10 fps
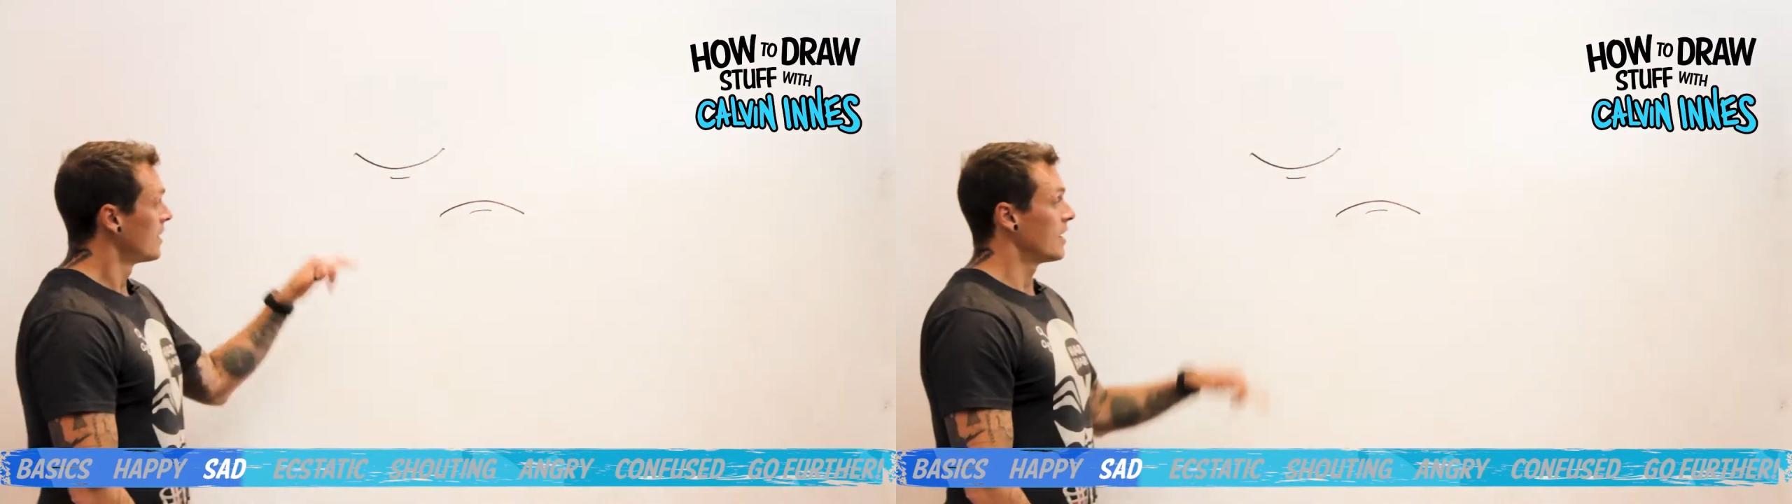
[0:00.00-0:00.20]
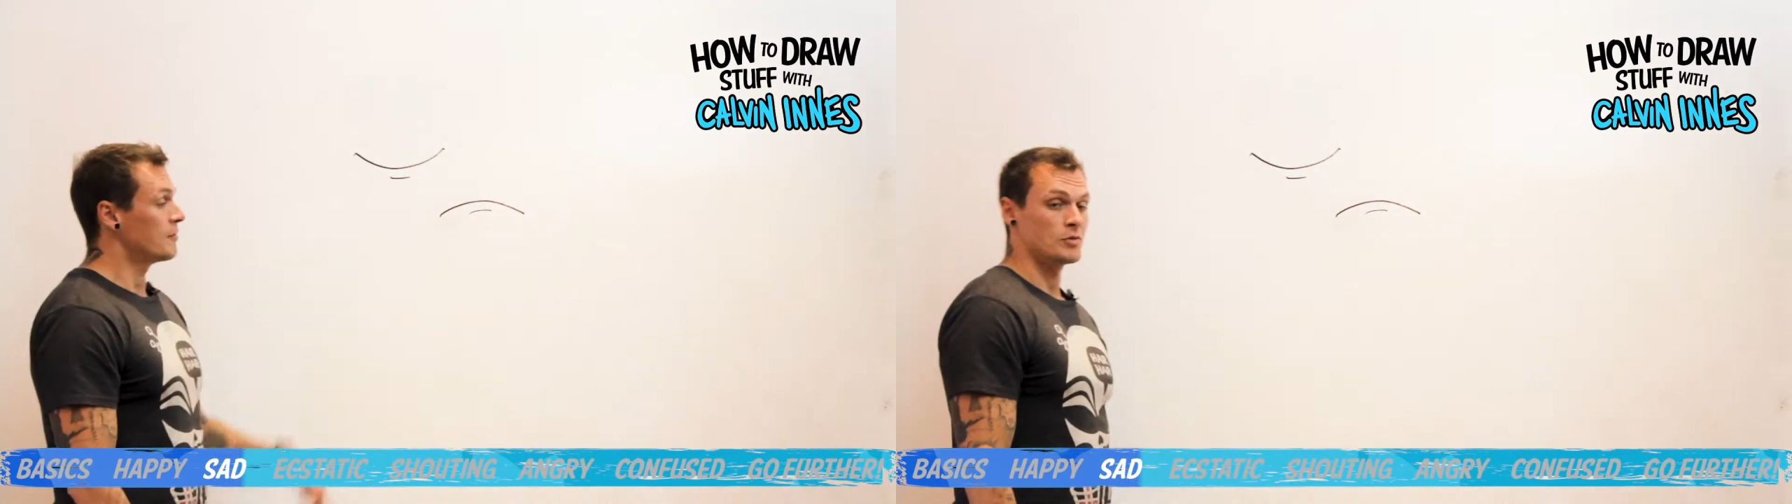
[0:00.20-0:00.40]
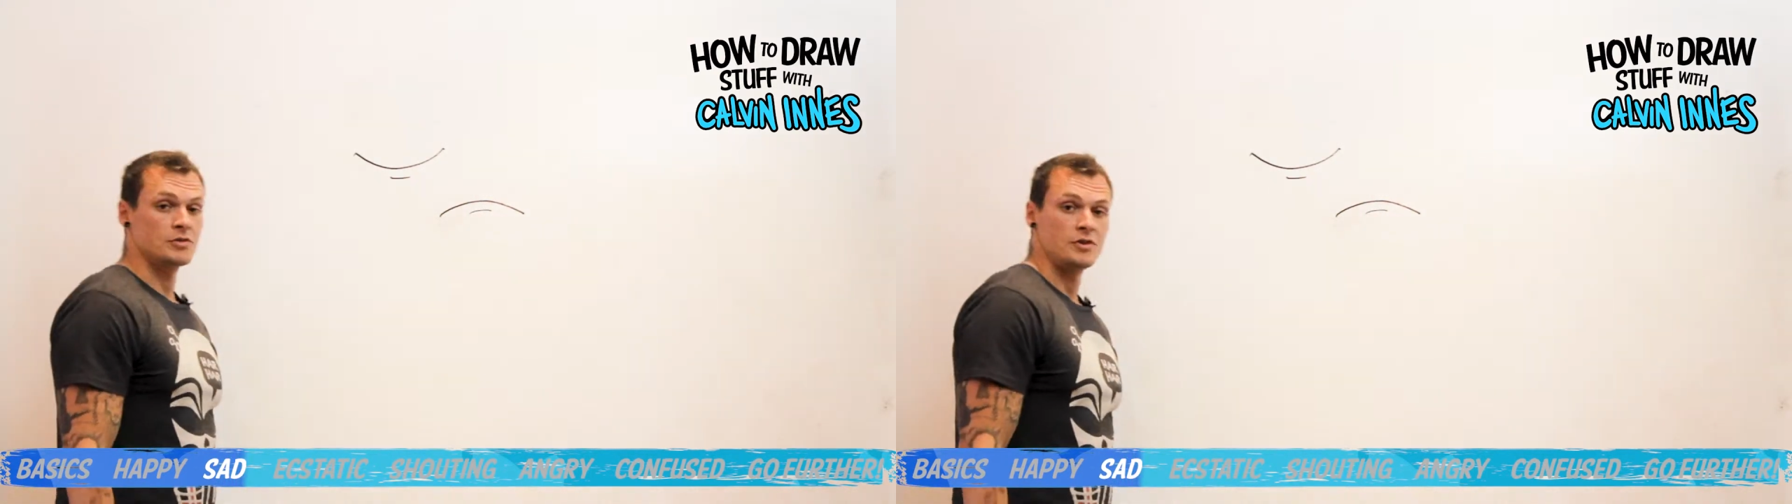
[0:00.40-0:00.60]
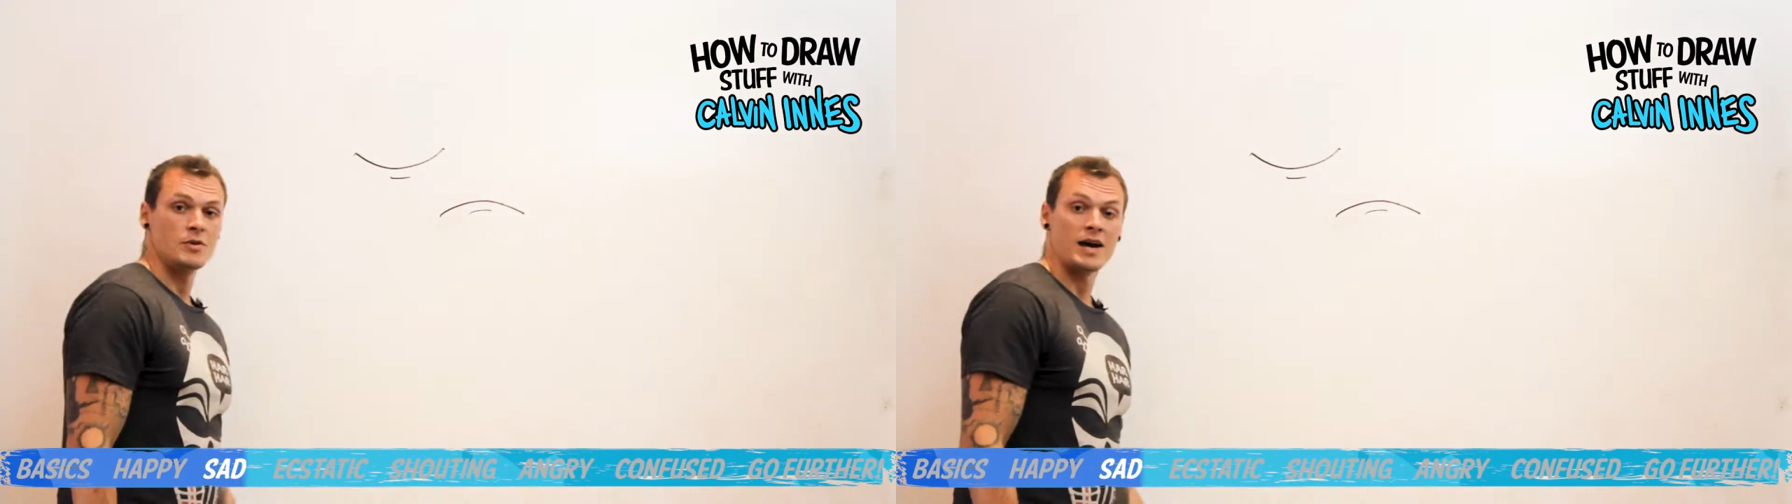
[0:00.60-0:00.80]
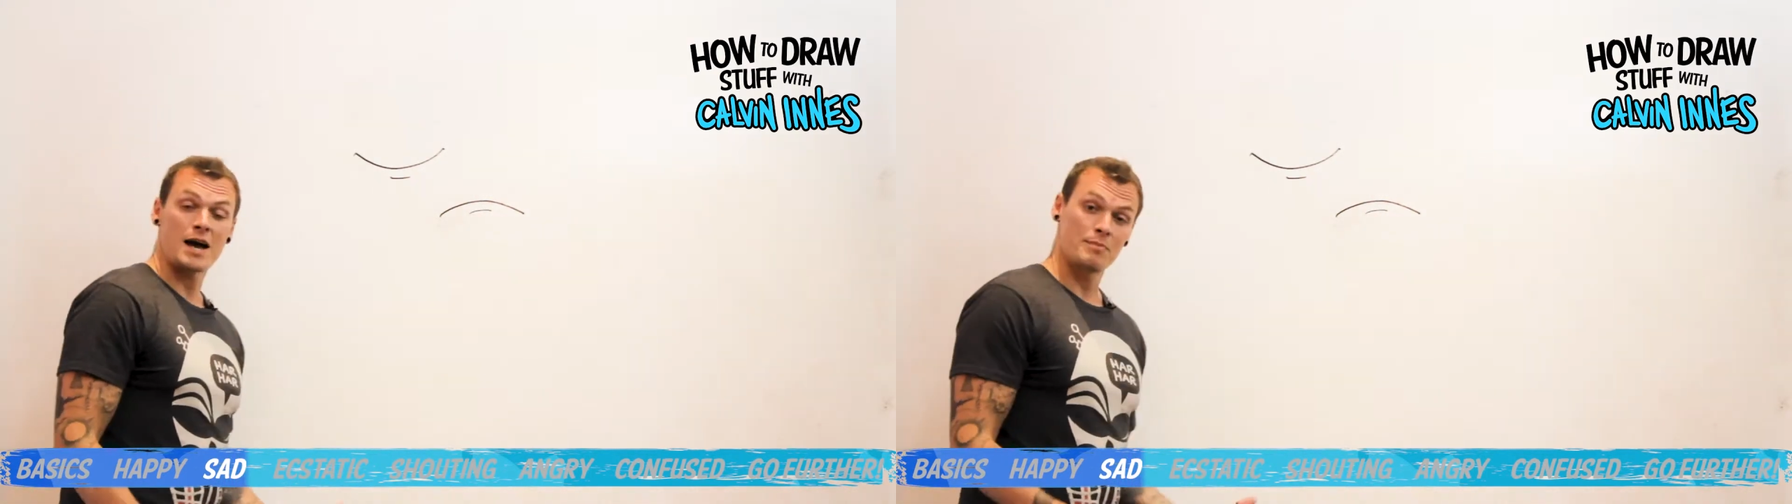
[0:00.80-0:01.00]
If you want to do a
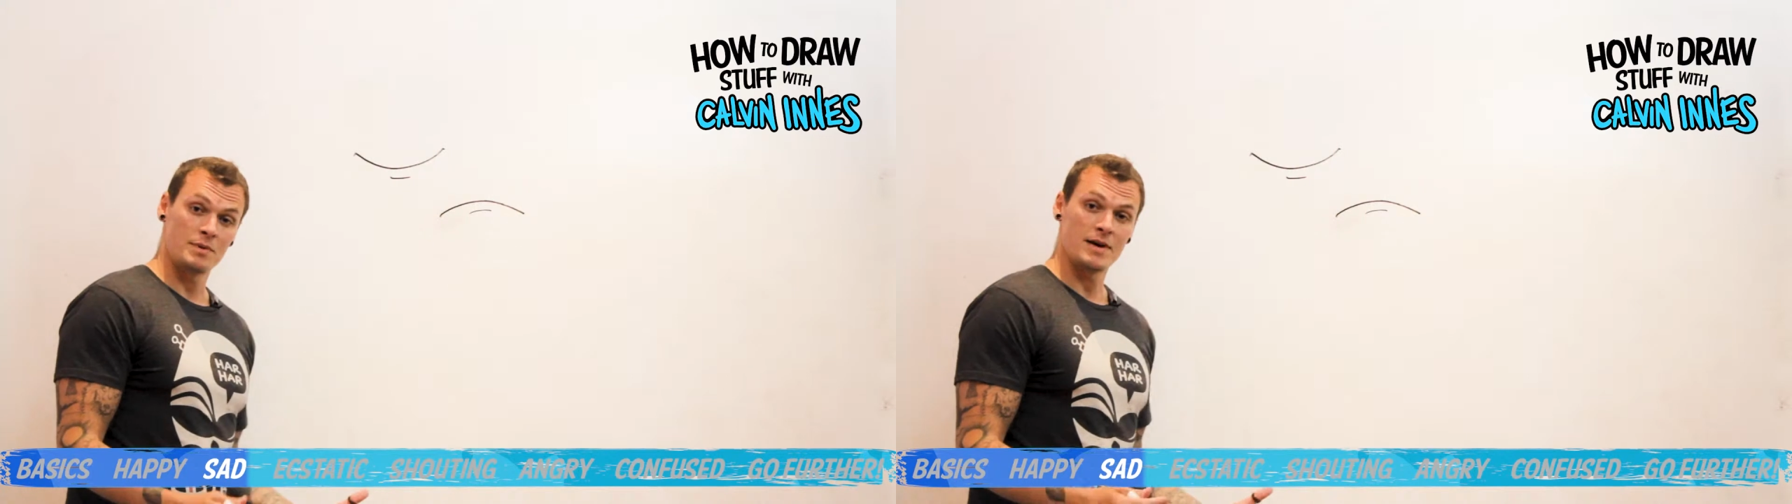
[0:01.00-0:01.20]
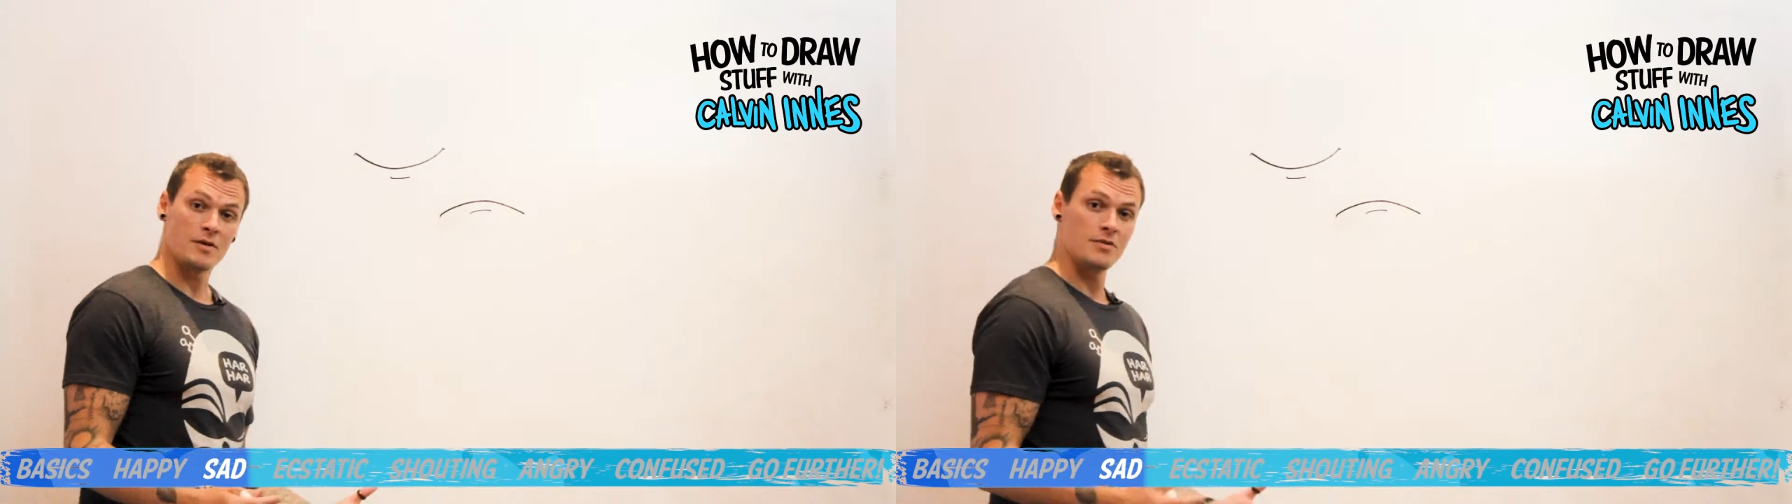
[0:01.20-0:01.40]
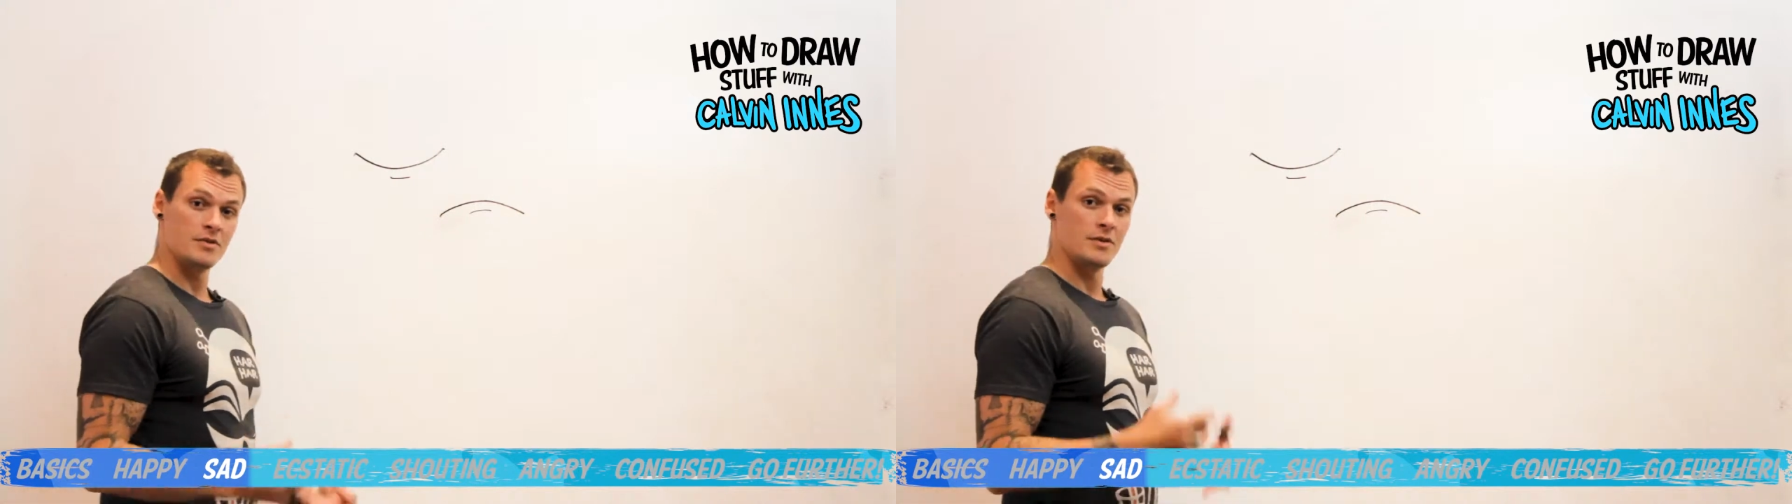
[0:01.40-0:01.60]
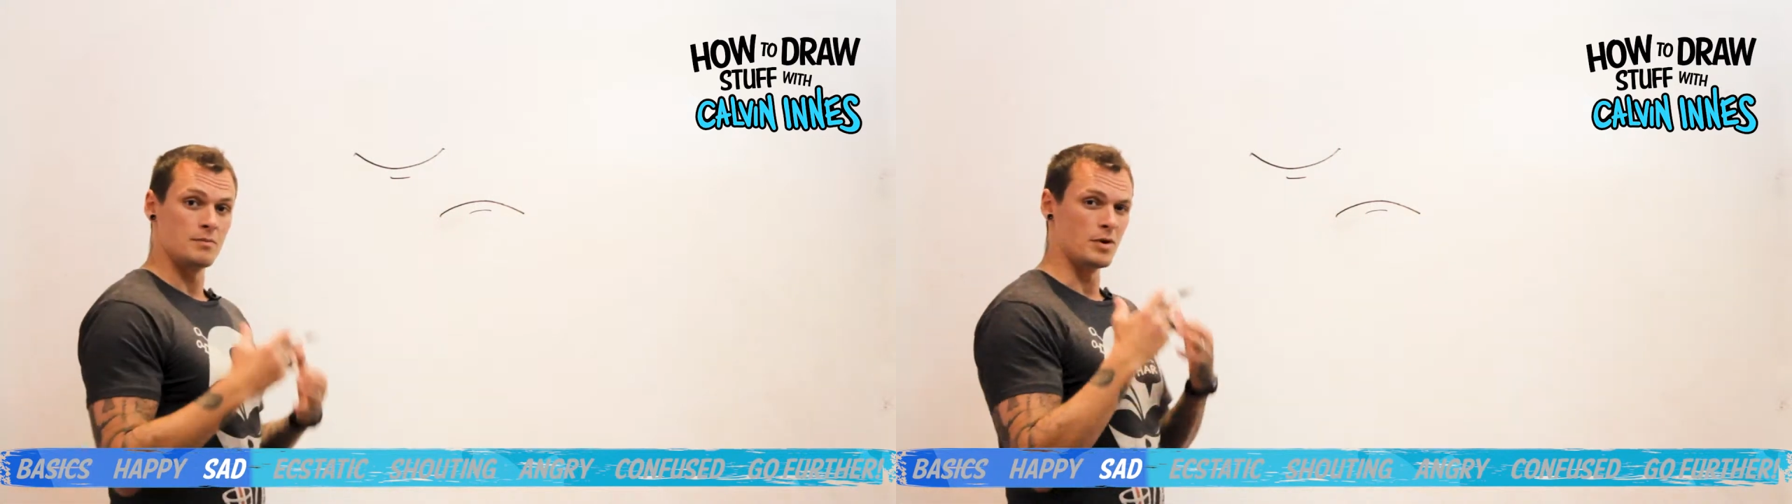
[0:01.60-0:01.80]
happy mouth, but a